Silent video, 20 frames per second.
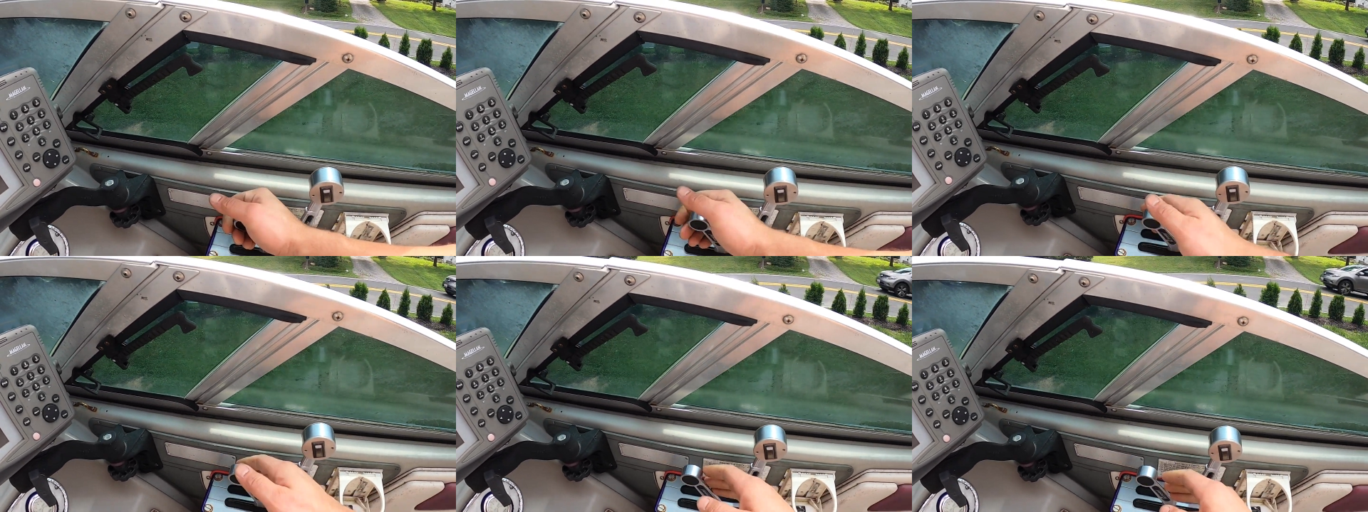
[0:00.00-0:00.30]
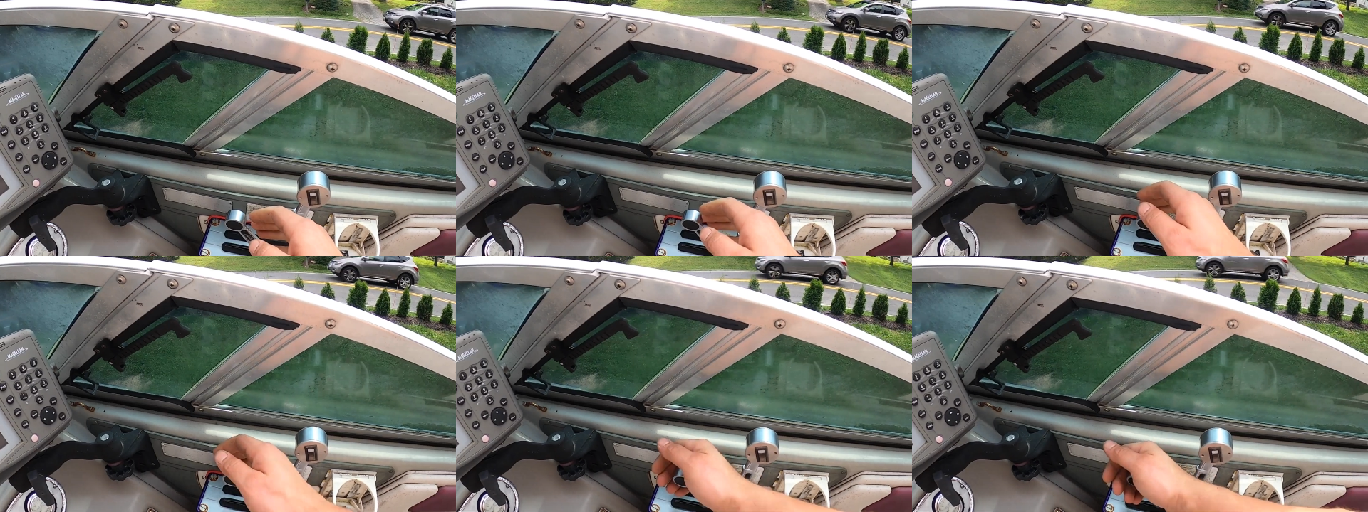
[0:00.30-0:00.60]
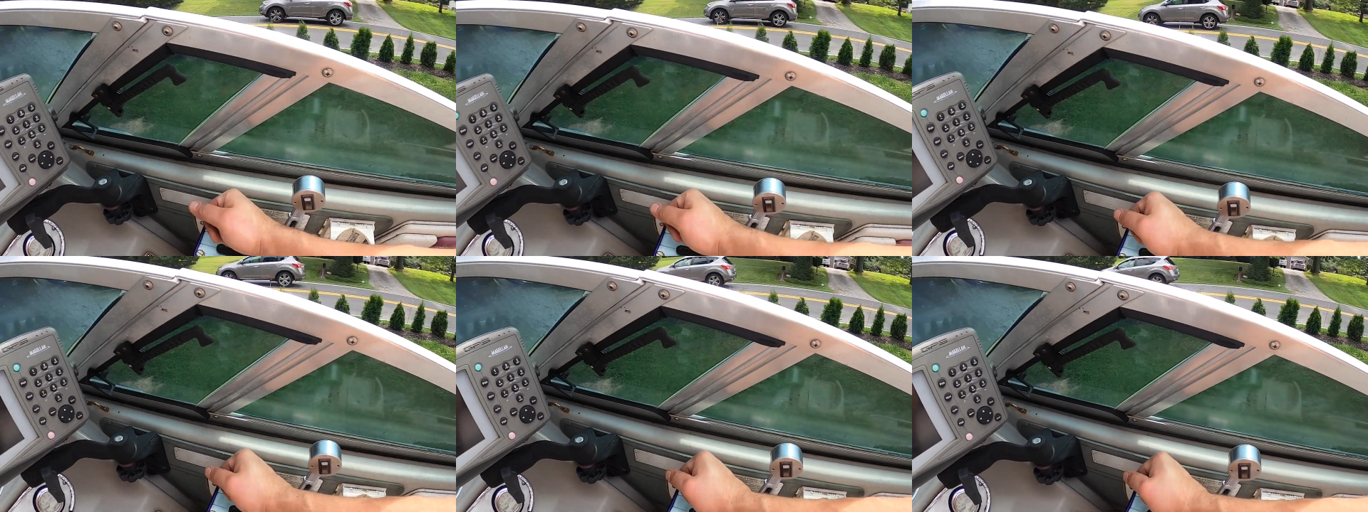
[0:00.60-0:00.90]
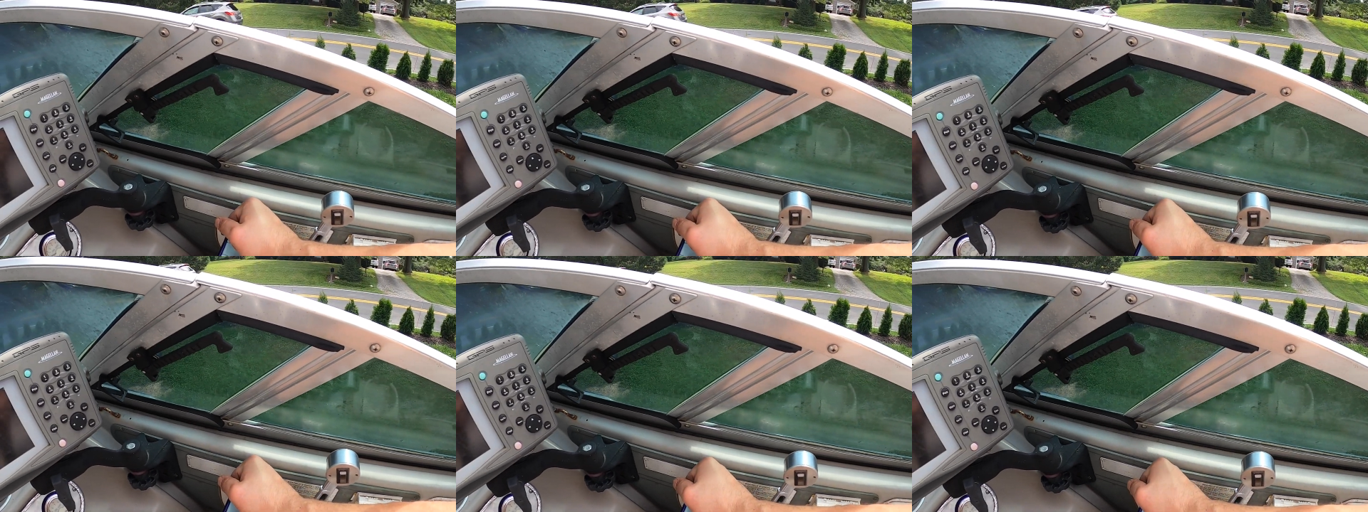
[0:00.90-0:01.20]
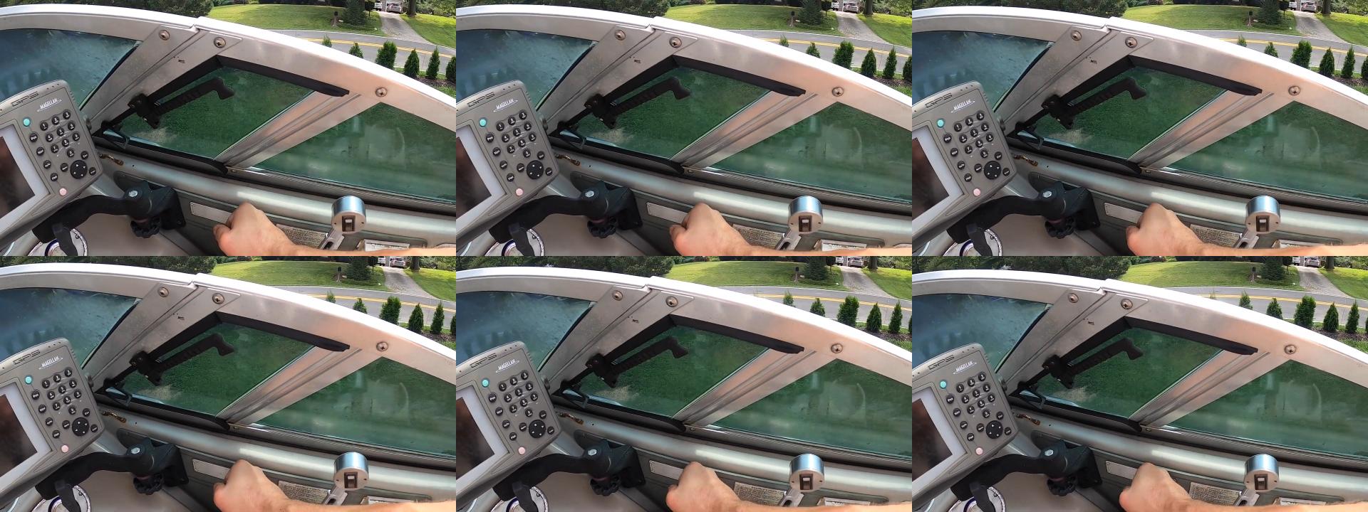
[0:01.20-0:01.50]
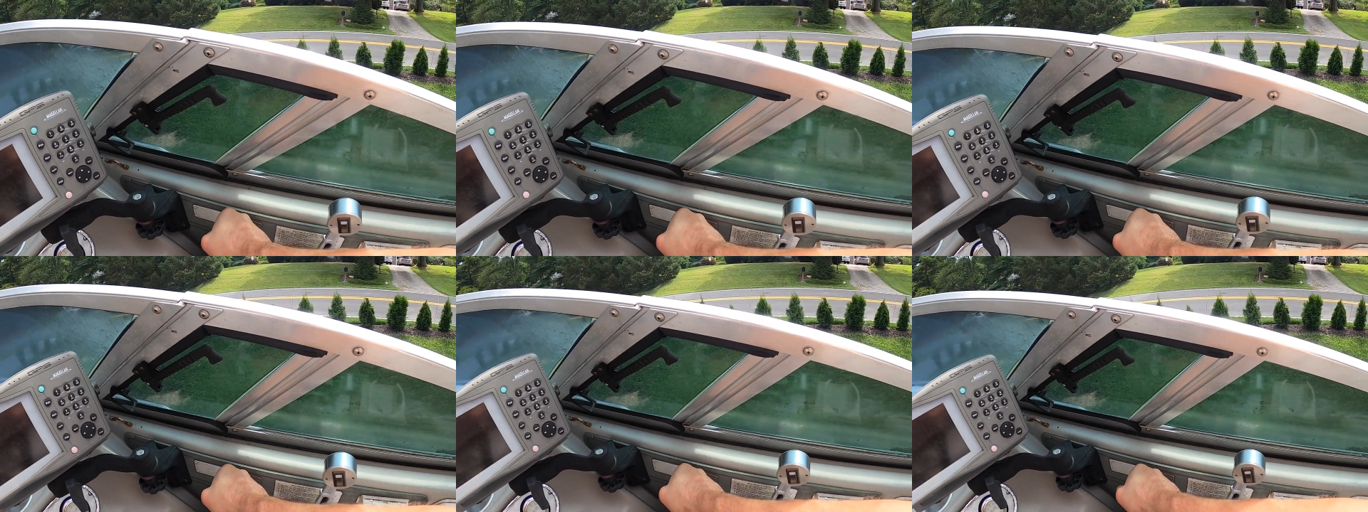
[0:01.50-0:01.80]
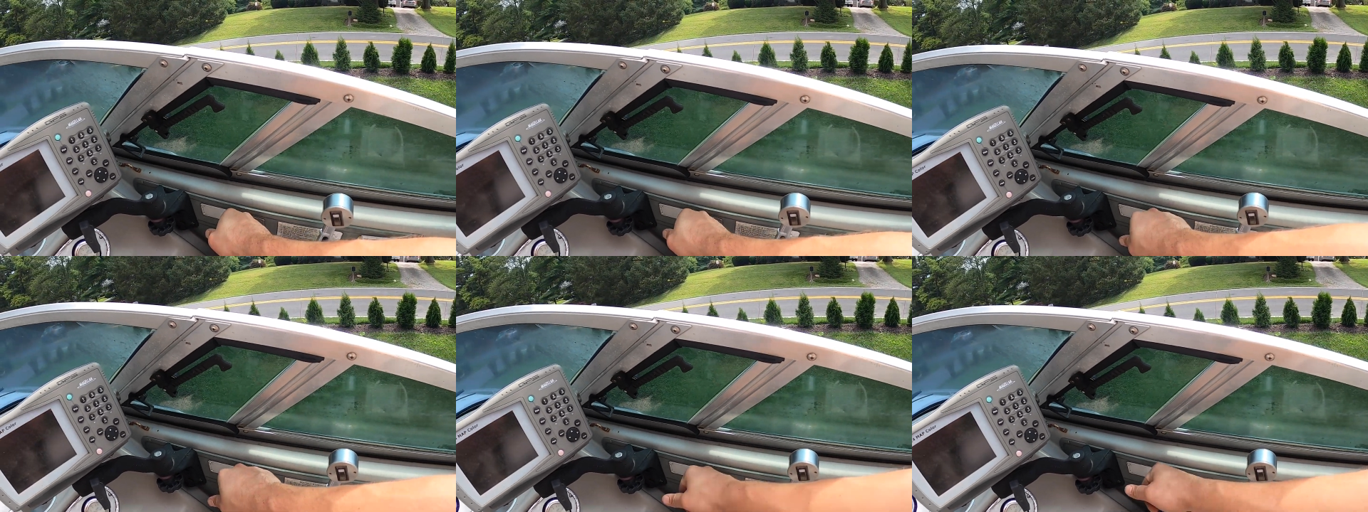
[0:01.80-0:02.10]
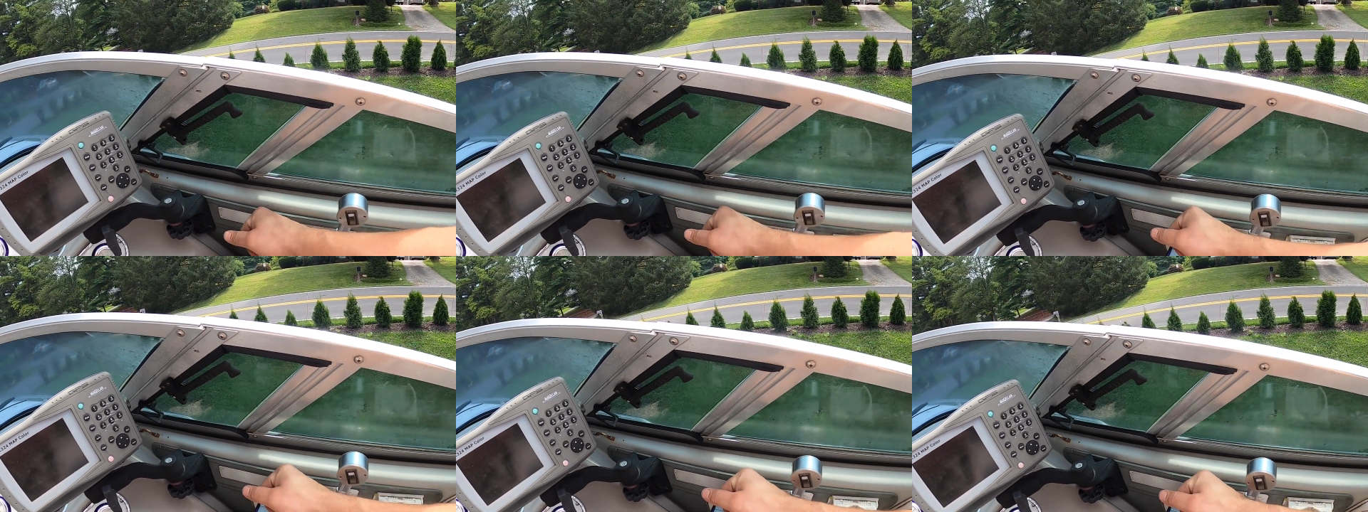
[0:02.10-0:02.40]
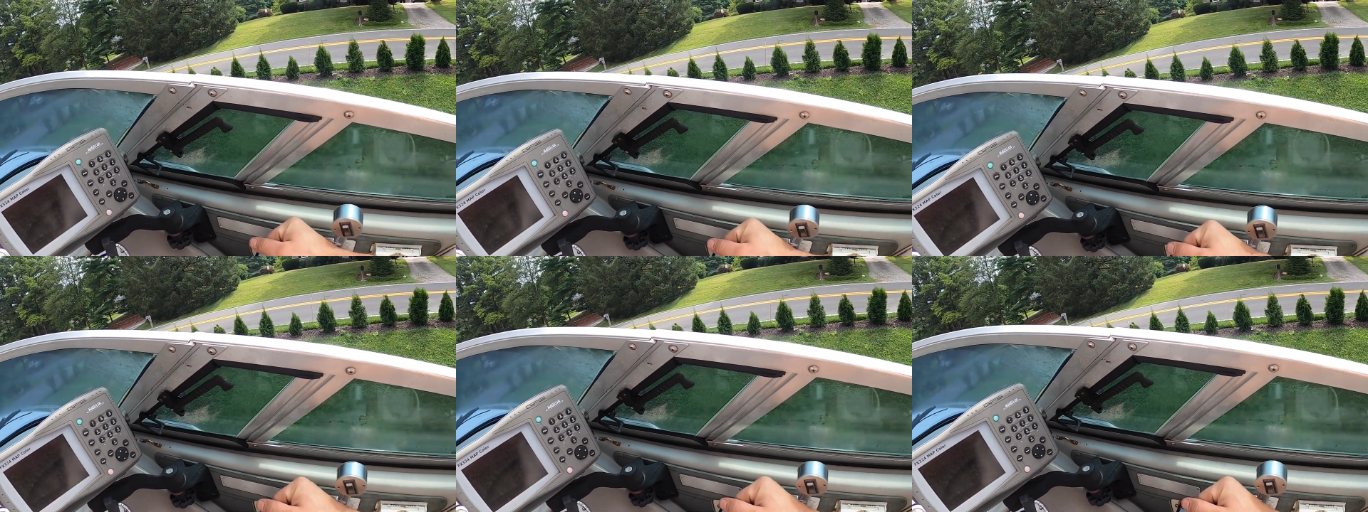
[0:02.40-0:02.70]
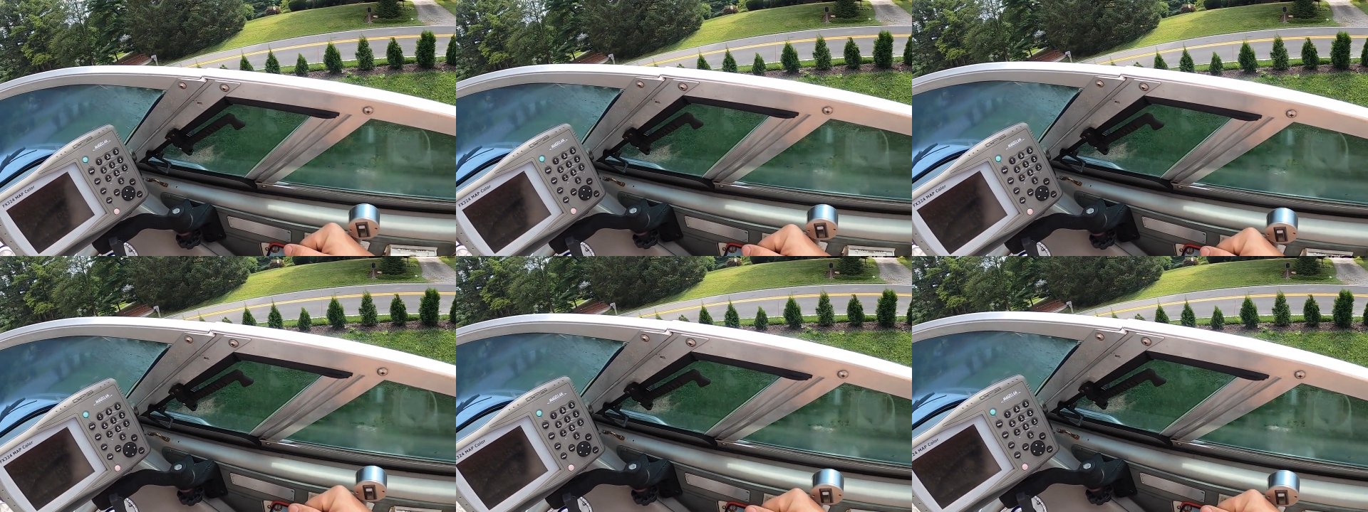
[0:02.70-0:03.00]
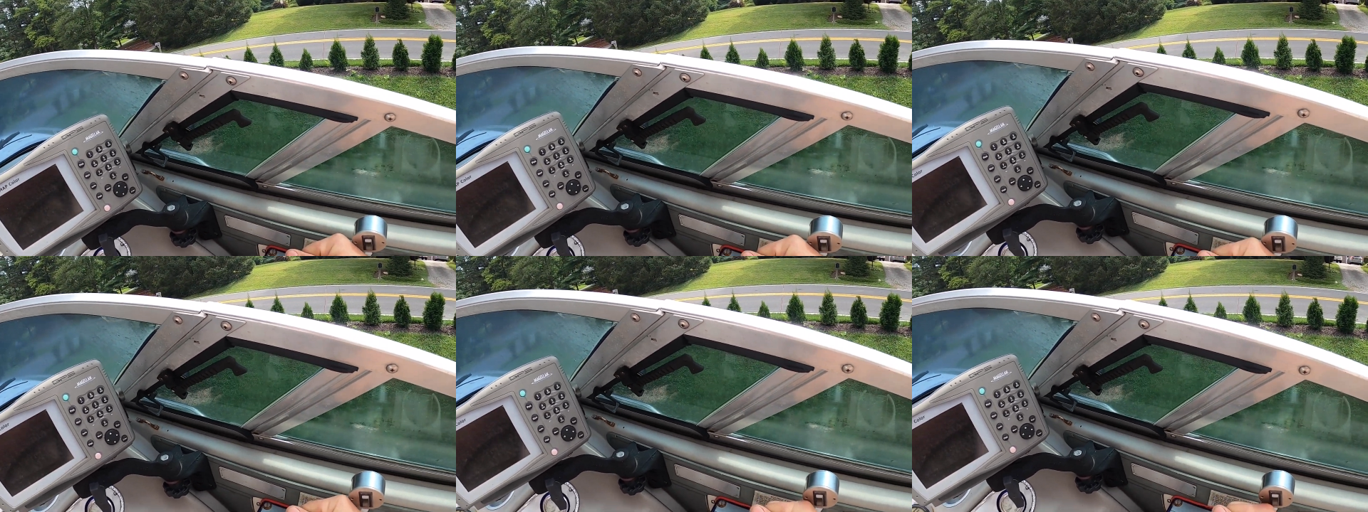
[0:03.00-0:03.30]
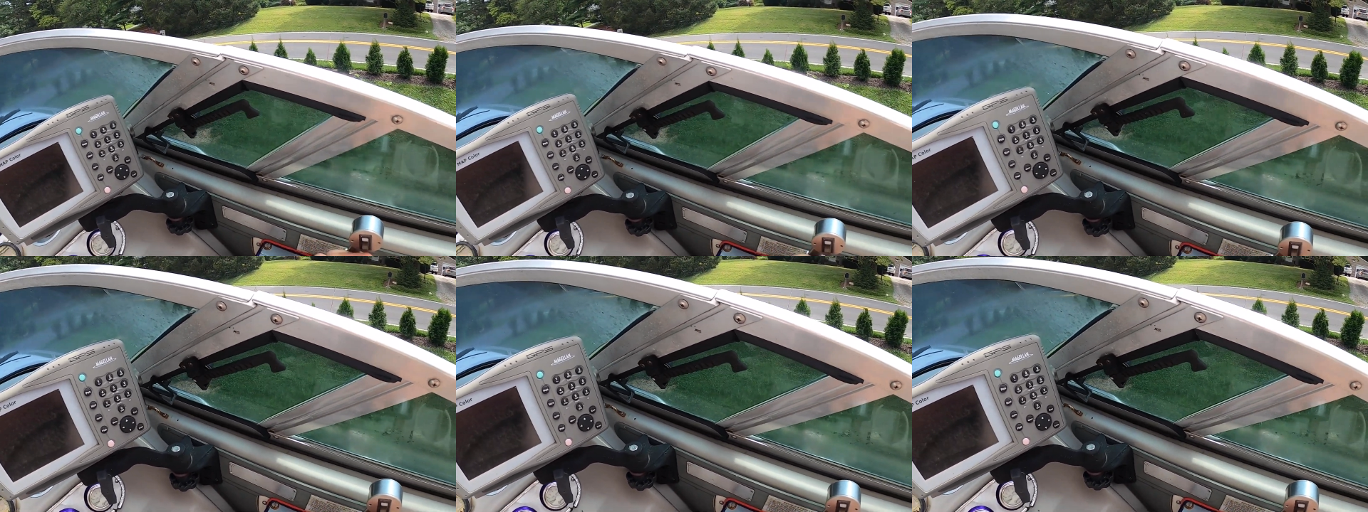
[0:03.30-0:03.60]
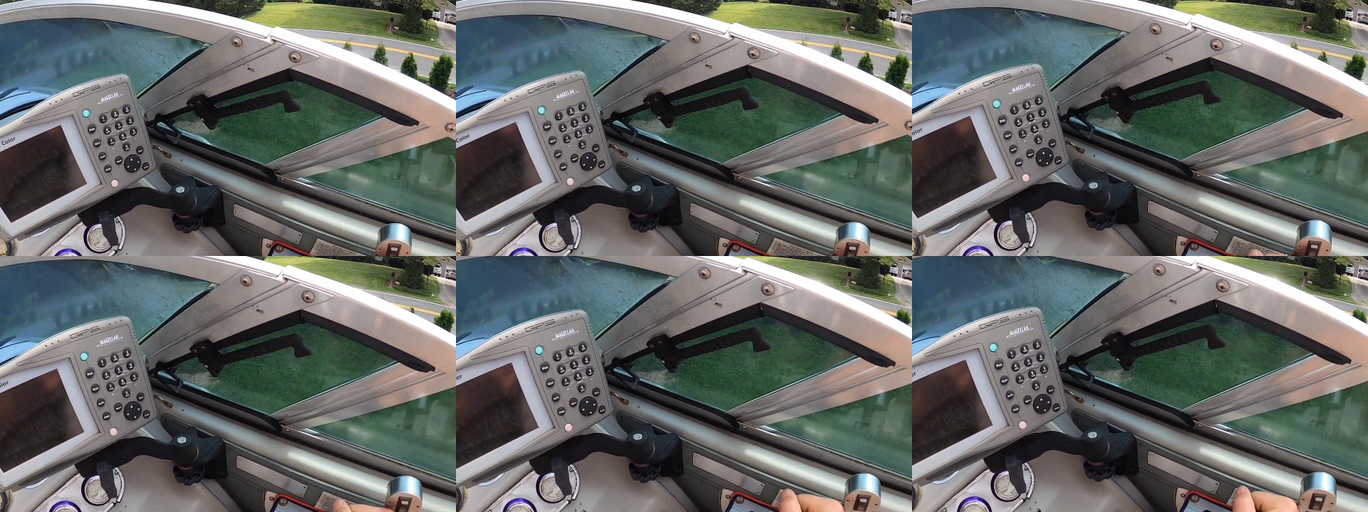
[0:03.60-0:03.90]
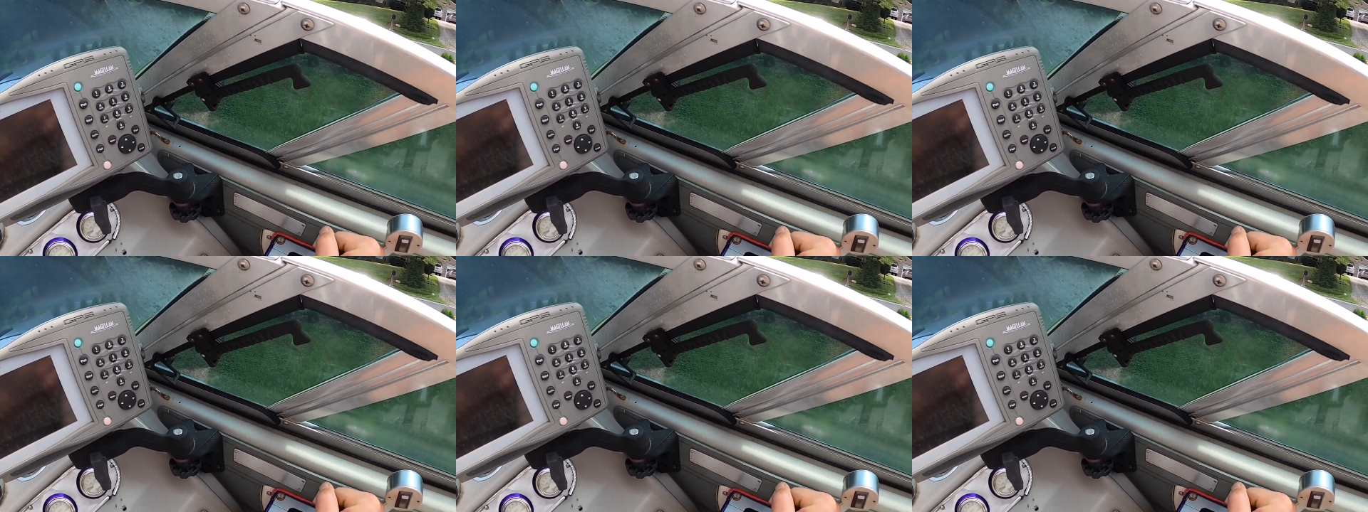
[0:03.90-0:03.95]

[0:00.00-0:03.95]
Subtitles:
Nobody's mouth can be seen.